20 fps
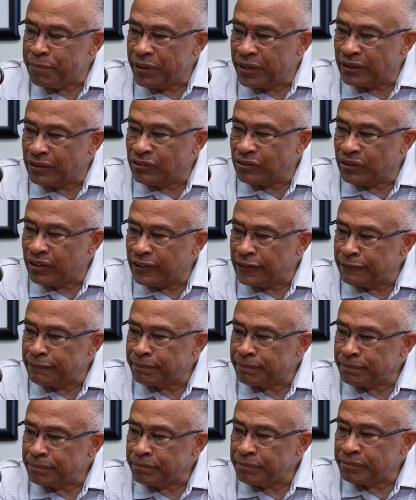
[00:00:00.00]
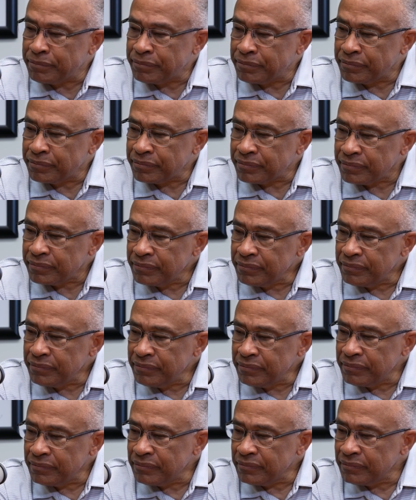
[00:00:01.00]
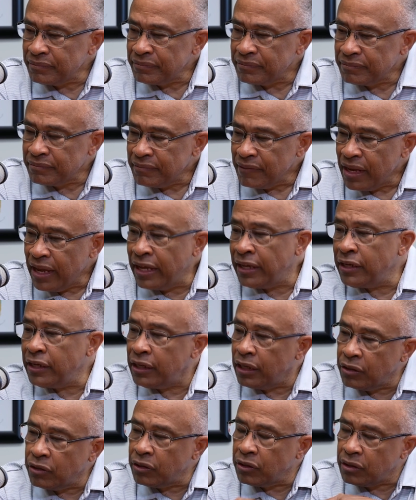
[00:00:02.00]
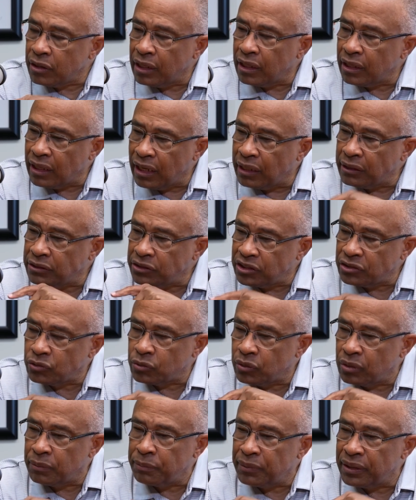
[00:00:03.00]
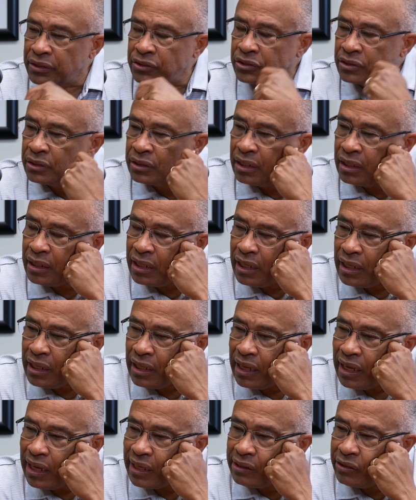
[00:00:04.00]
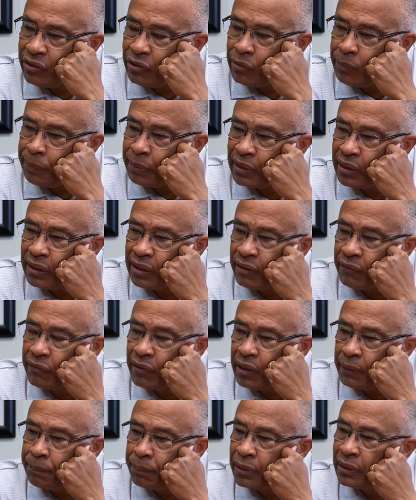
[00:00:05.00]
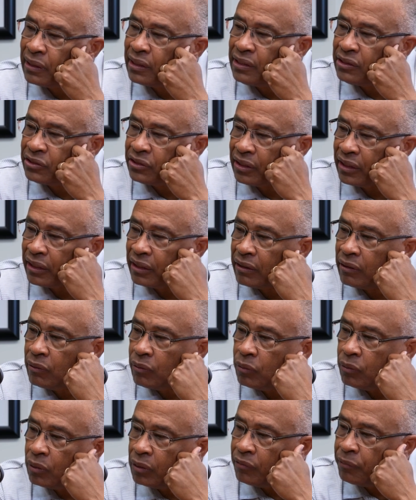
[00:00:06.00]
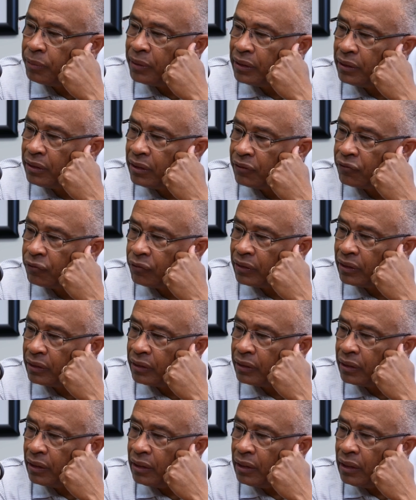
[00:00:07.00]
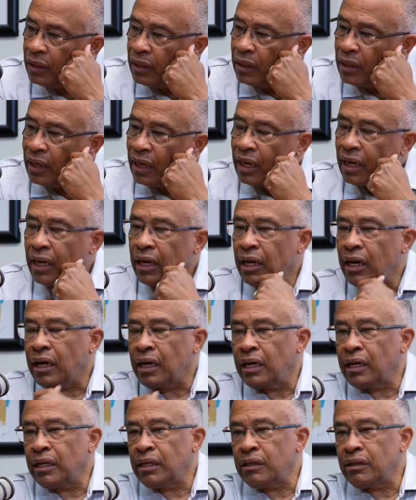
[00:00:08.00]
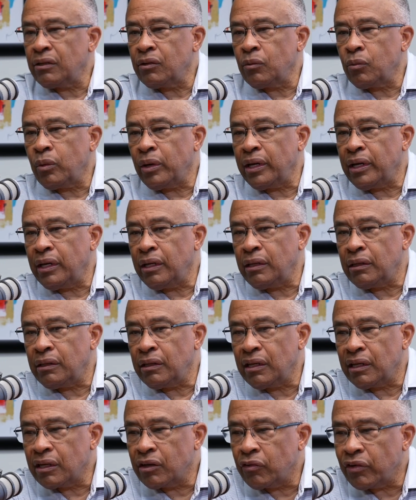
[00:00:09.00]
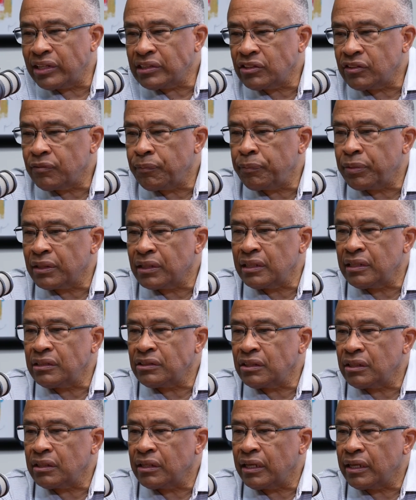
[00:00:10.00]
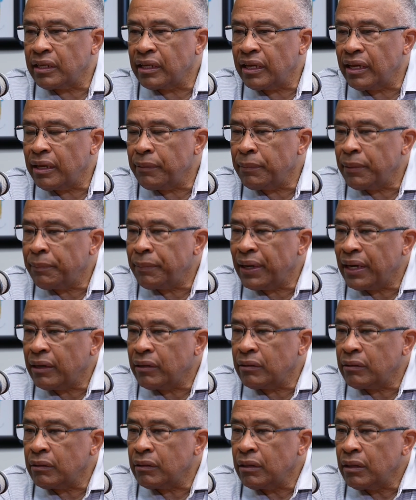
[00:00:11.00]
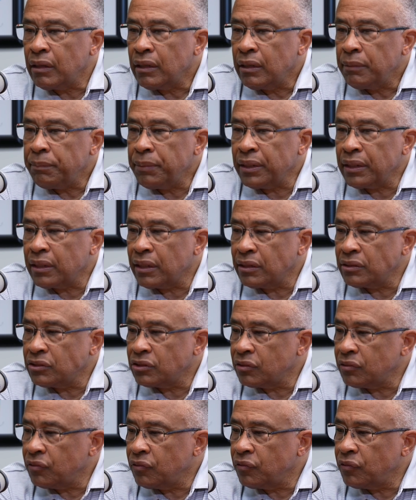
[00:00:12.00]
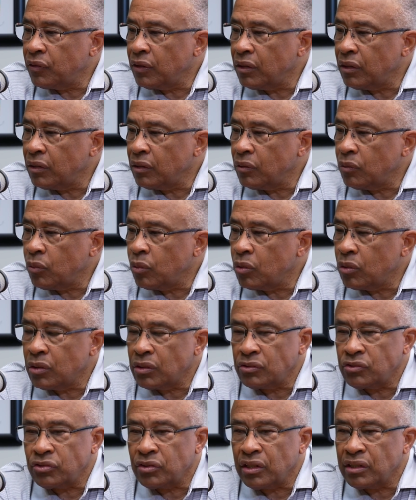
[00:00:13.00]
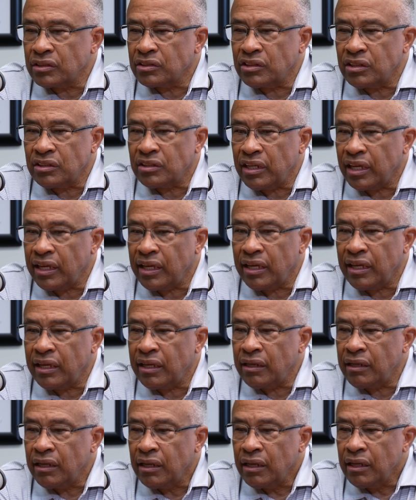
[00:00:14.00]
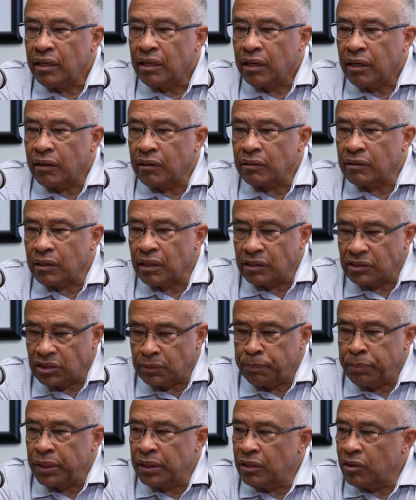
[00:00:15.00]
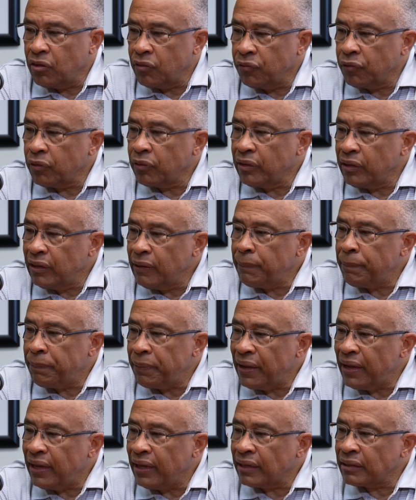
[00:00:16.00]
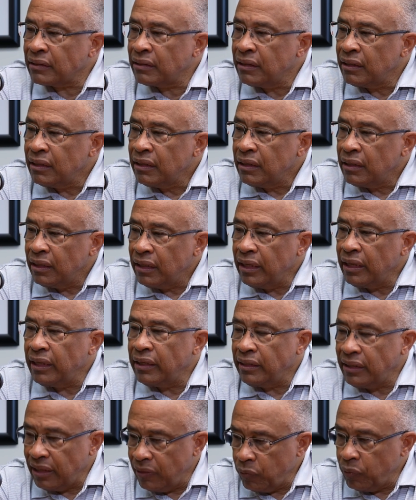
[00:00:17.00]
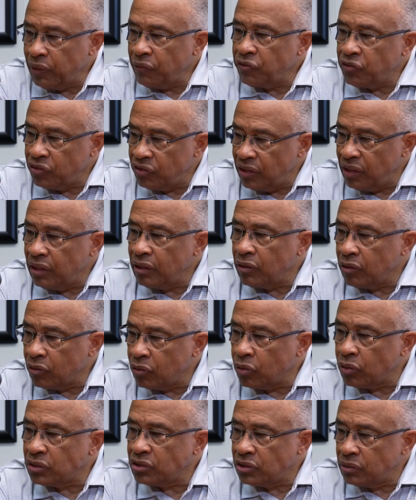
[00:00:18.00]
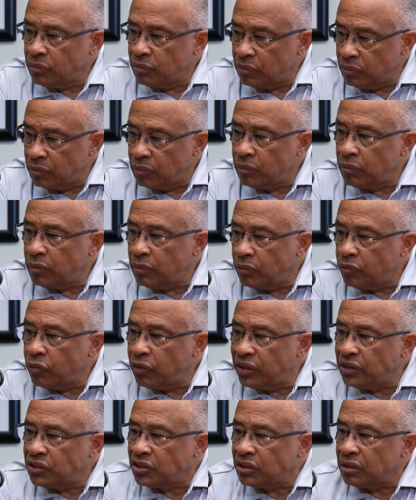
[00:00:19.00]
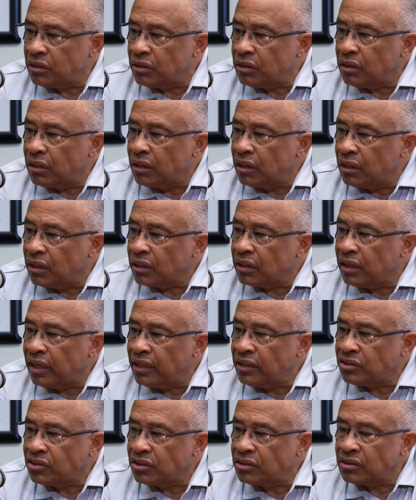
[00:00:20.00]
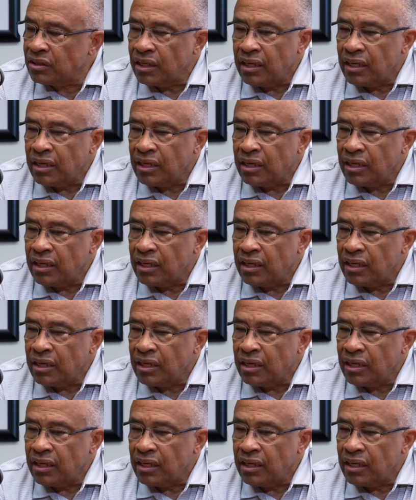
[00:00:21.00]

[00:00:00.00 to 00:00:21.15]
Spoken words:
Right. That's right. And the other thing I just want to mention, I do believe that policing would have been different. The aggressive policing that came about because of the war on drugs has had a spillover impact, and that we've seen, of course, in recent cases.